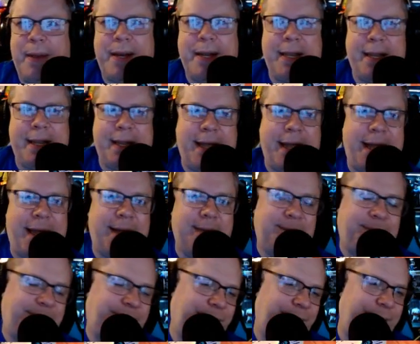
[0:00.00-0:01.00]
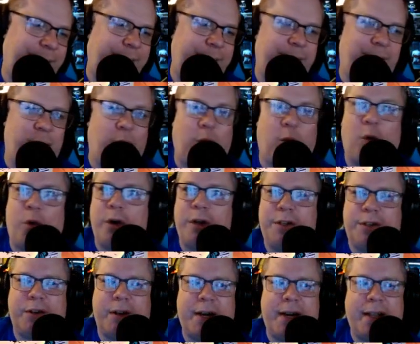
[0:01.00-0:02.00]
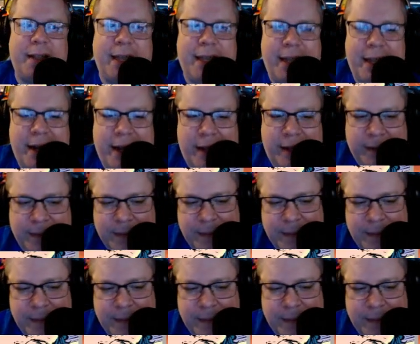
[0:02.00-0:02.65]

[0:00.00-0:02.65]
any uh, warts or anything, you know.